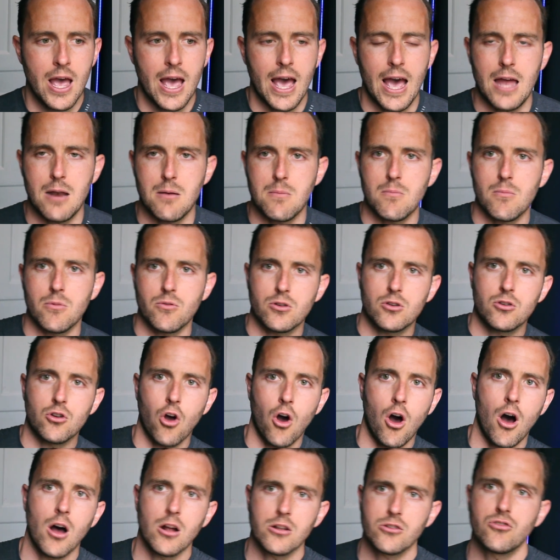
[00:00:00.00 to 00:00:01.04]
and
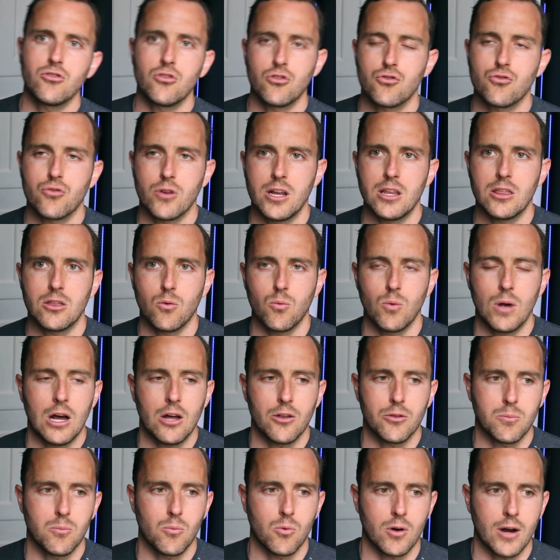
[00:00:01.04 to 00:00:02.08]
concentrate the
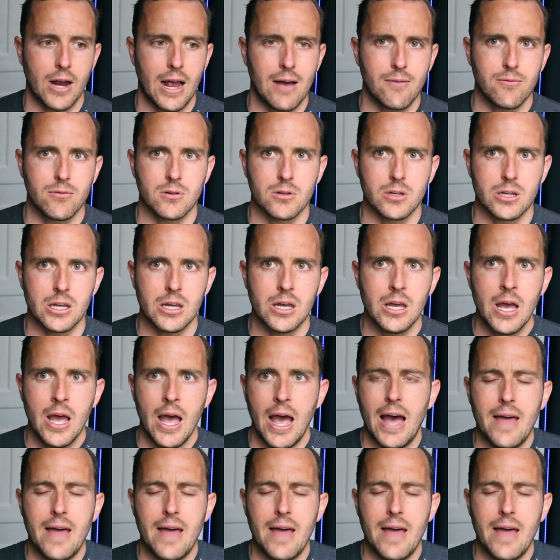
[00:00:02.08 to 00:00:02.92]
wealth more heavily